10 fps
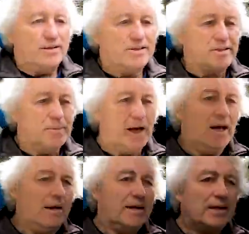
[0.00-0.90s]
the
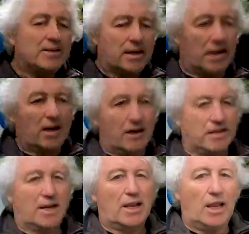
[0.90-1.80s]
Smart is a car
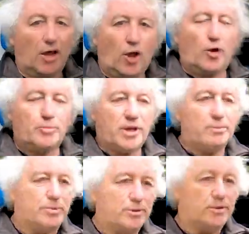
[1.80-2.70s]
that a lot of
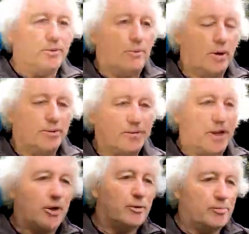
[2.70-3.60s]
people won't
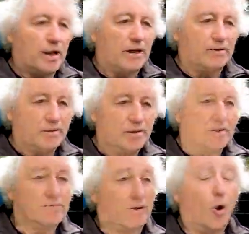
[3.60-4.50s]
know about
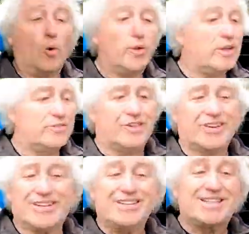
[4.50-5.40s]
or even
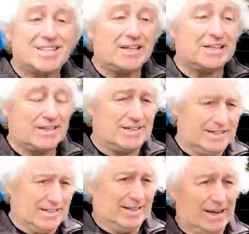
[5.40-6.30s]
have considered.
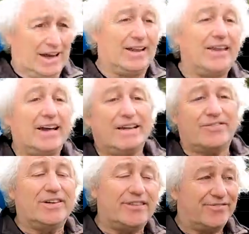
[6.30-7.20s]
And then
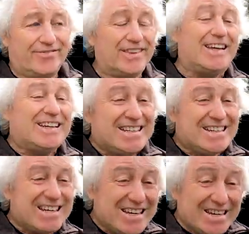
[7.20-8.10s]
even if they
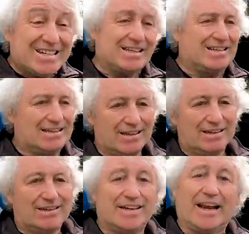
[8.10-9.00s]
did,
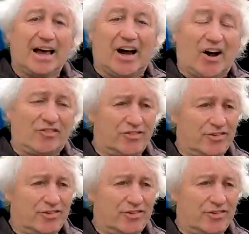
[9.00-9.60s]
they'd laugh,